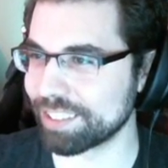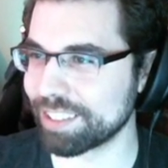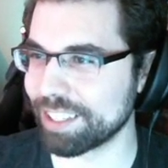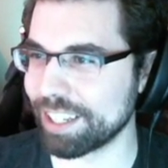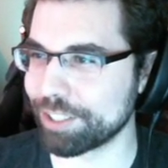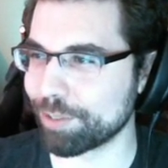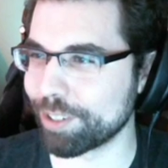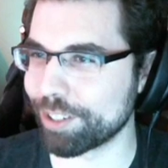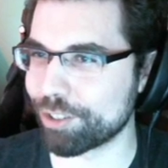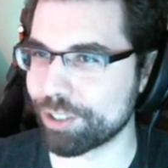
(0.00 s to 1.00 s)
I don't
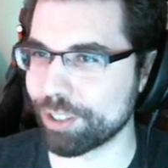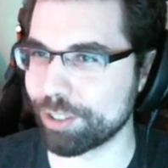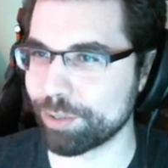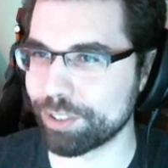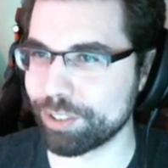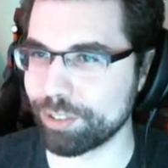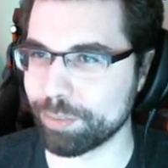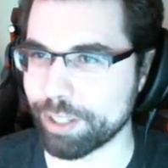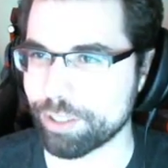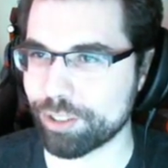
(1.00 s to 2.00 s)
want to show too
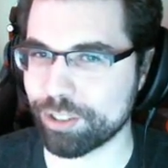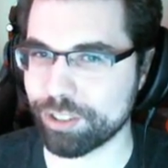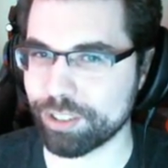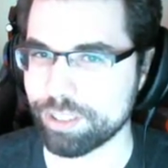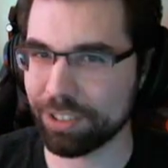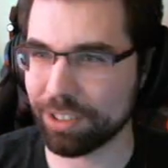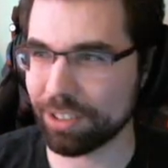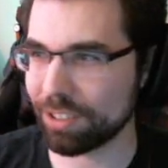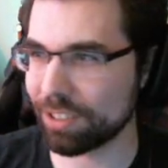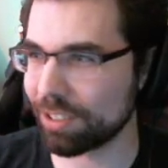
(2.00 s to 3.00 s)
much
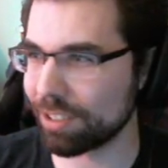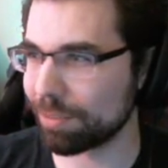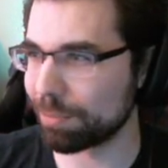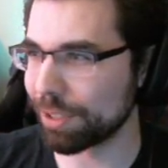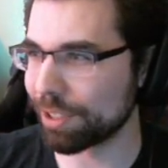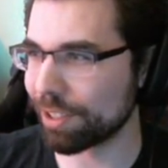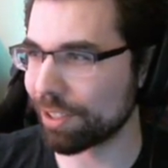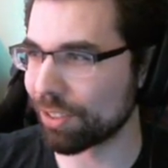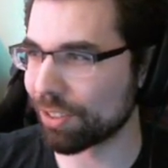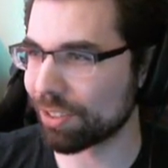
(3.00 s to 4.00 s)

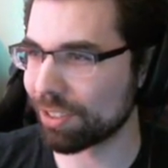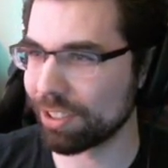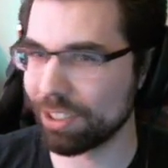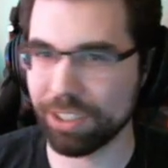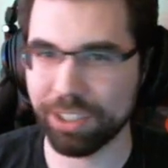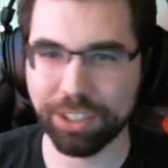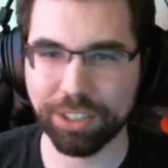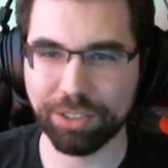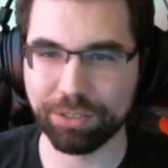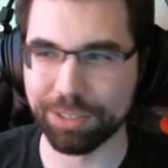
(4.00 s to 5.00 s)
because
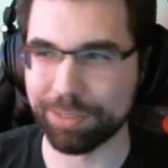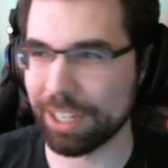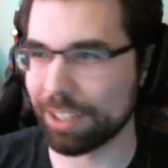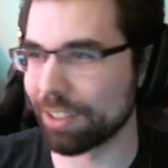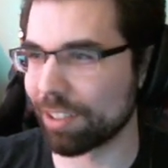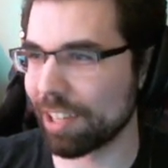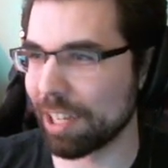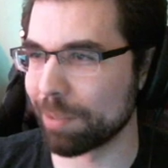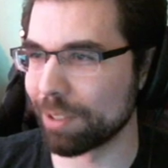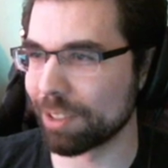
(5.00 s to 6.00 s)
we've gotten this habit in the